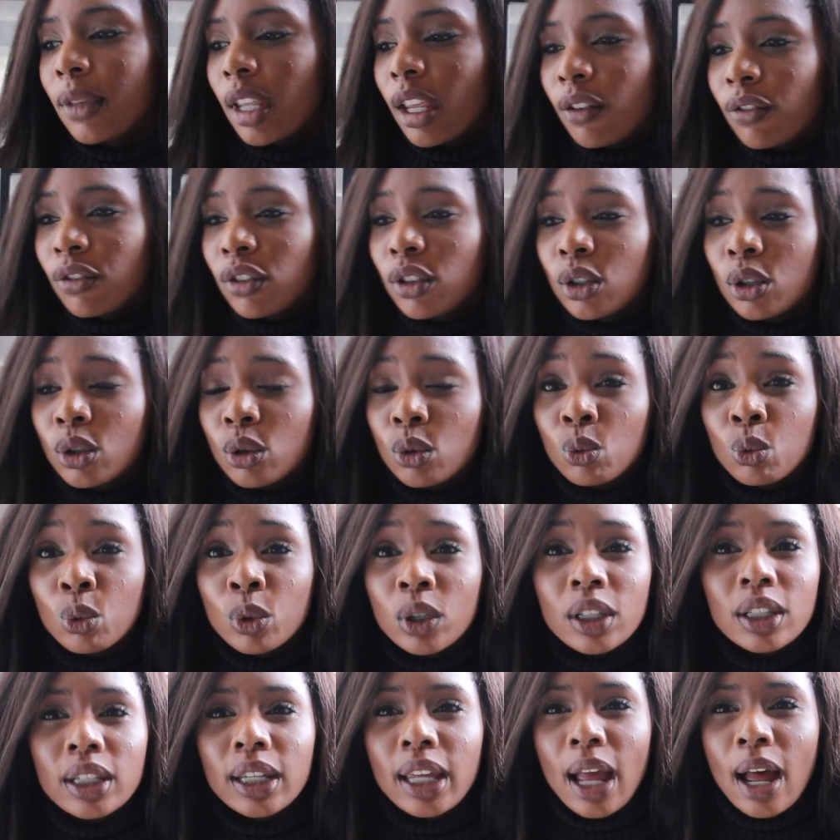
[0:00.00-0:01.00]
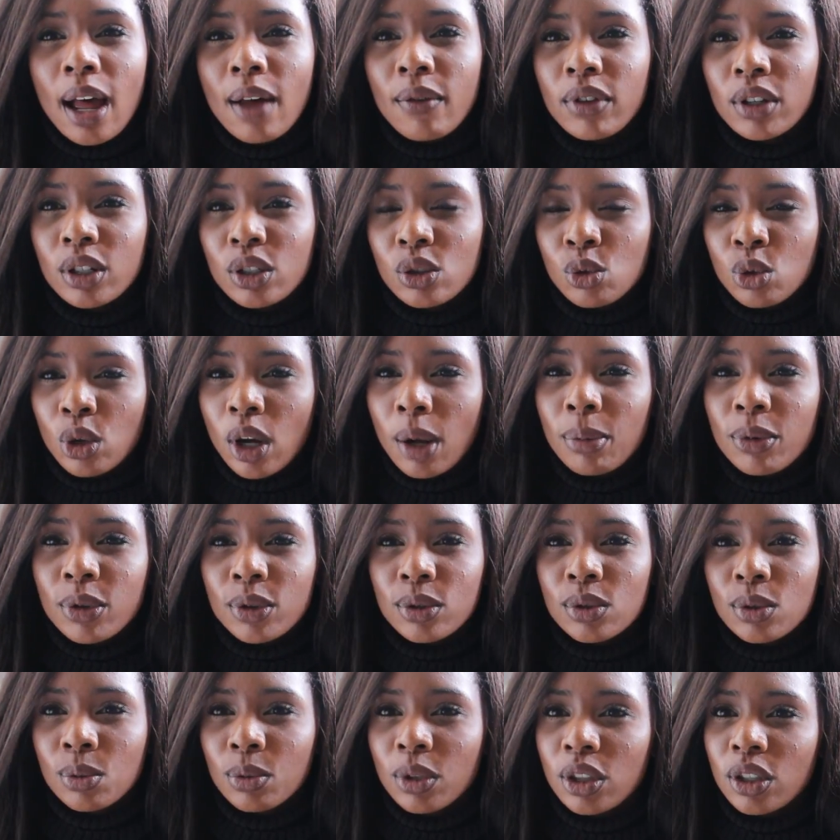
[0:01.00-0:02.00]
if you're really having
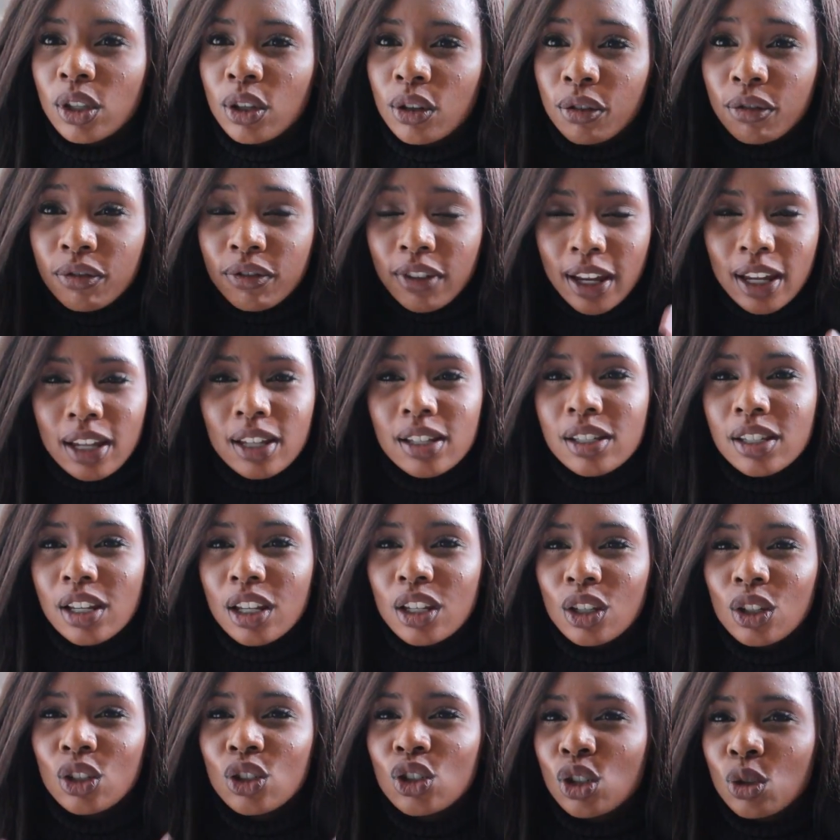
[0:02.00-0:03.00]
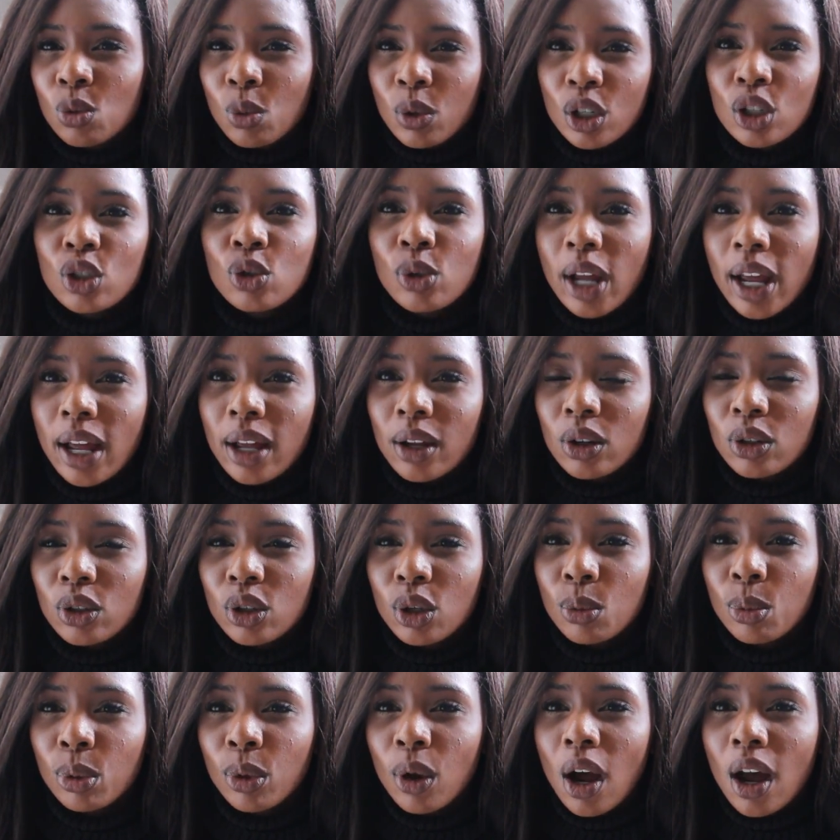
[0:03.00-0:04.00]
troubles with your face and you just want to try out a
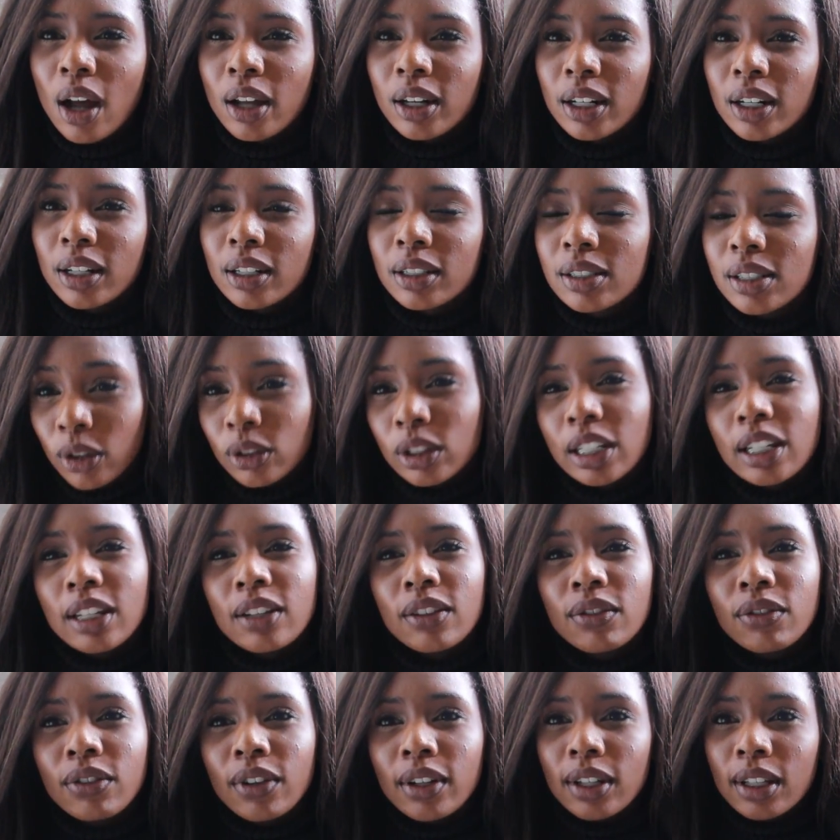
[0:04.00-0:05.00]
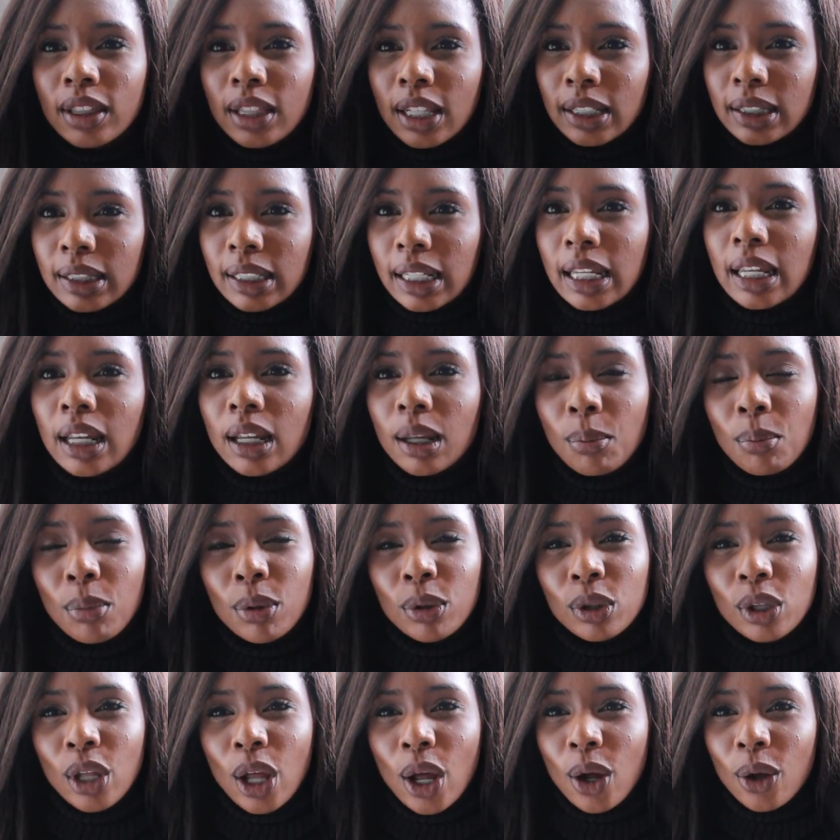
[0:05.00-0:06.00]
new product. I'll leave the link
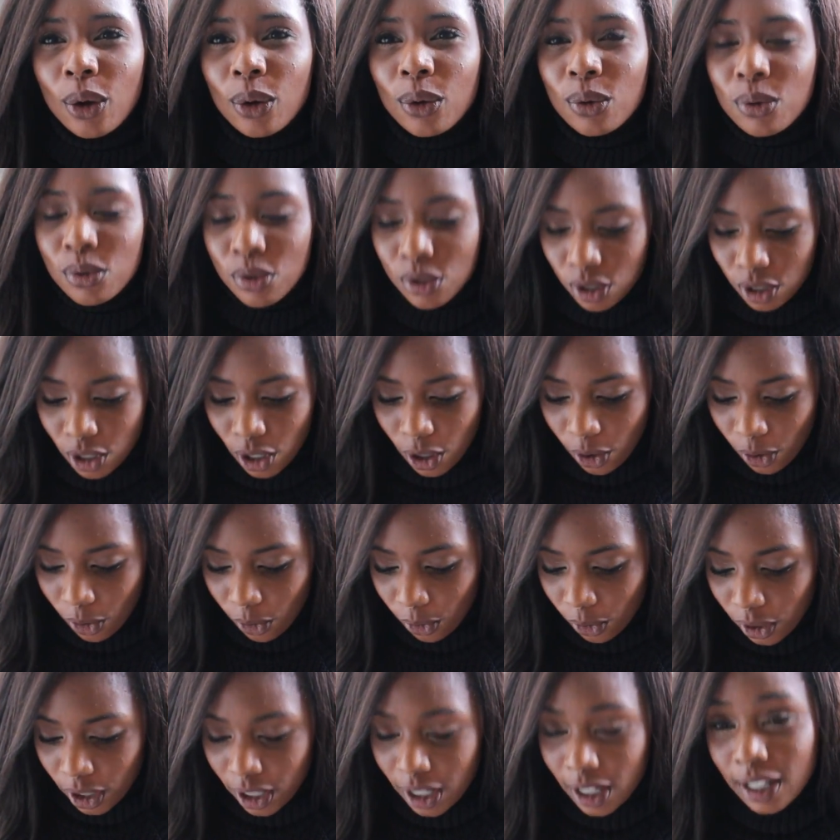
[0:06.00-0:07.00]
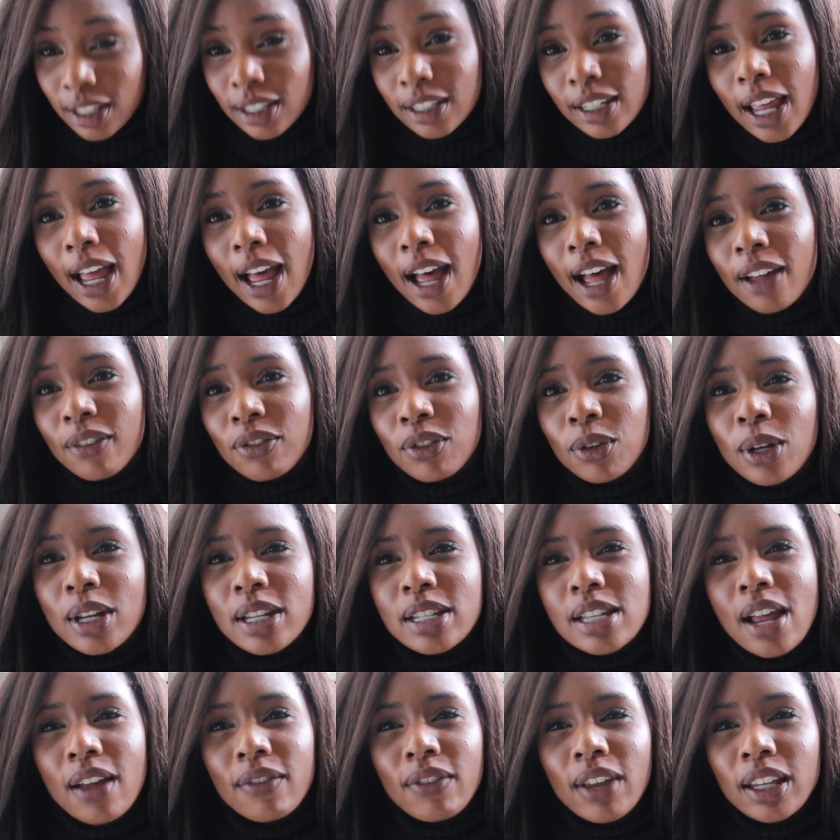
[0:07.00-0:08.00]
below. So yeah, if you
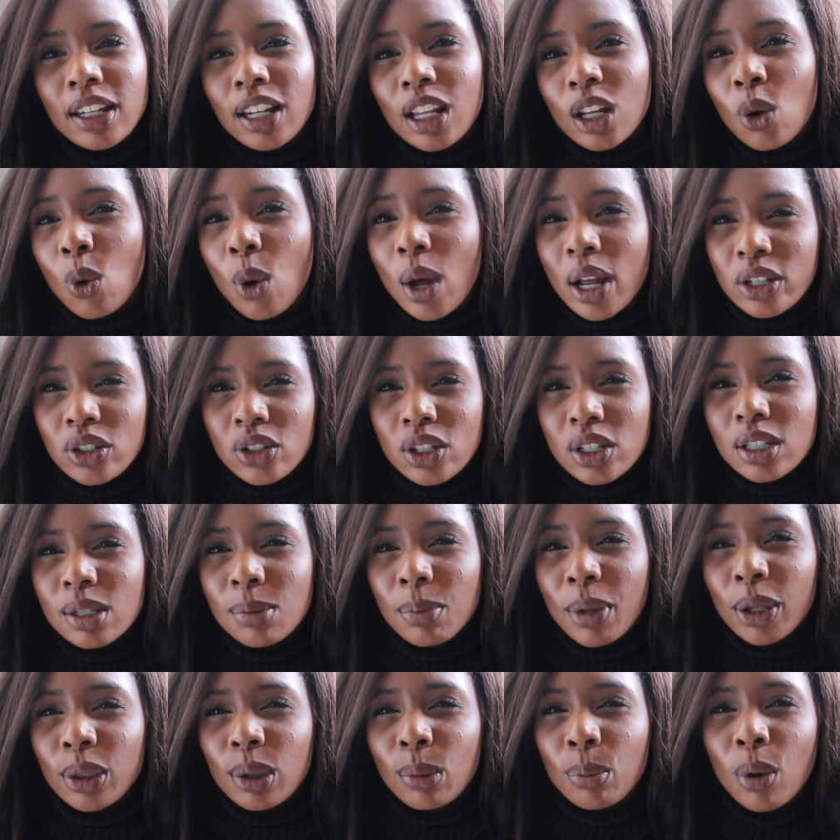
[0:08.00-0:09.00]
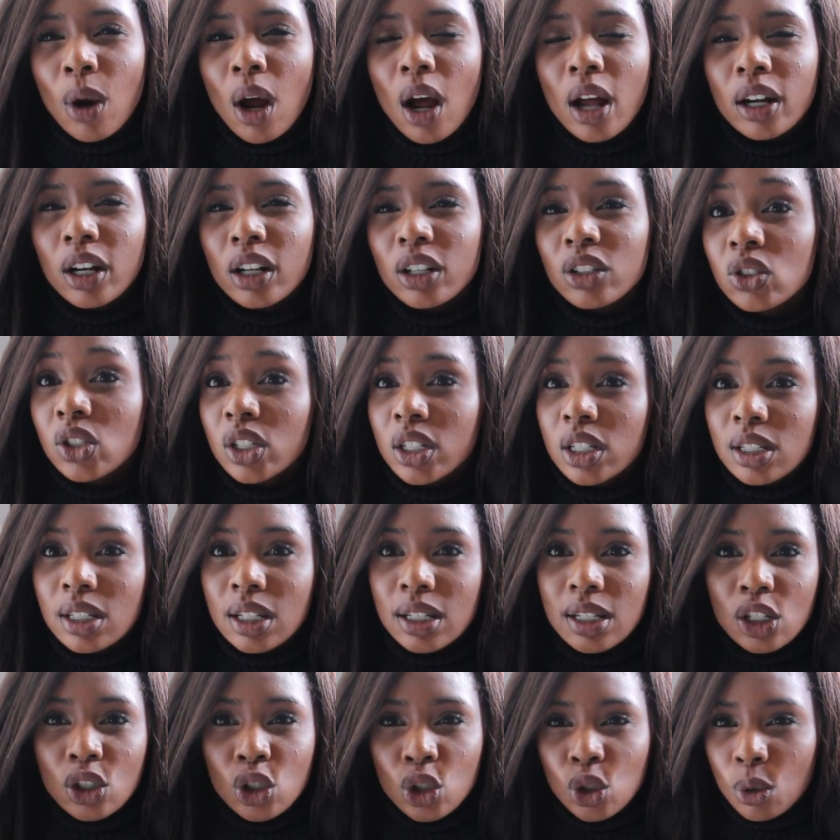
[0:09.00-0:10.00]
guys have any questions about the product,
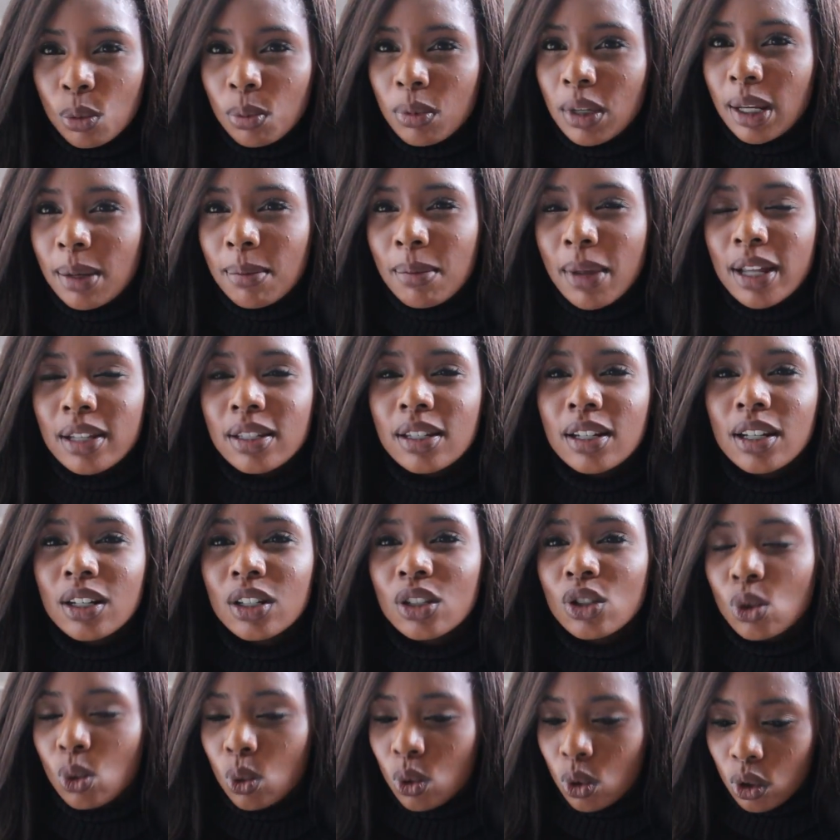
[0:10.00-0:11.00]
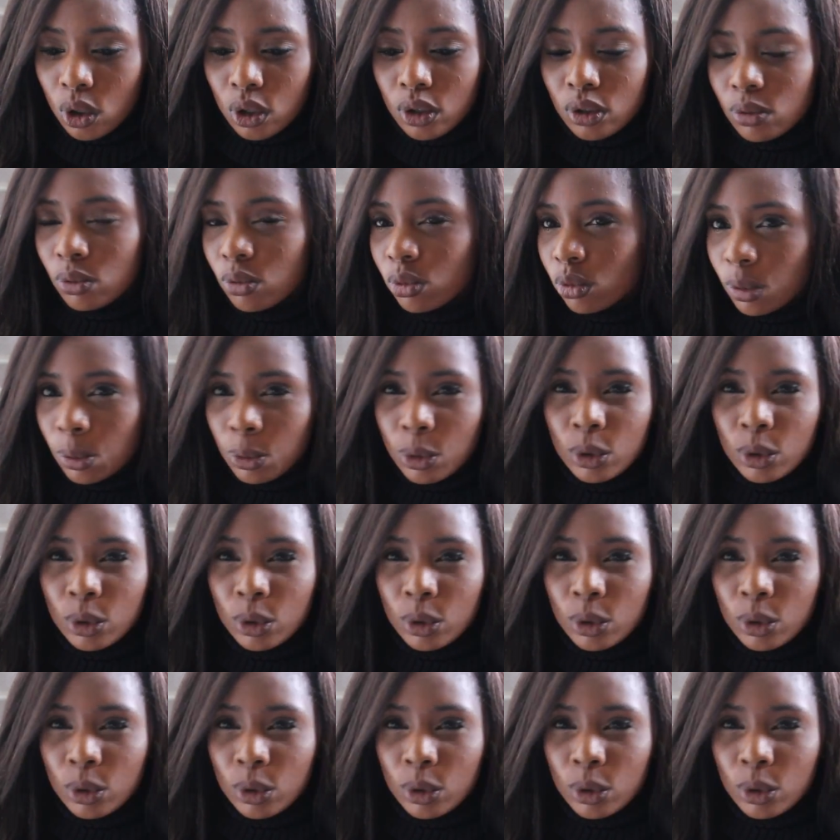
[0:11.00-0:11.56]
just shoot me a message or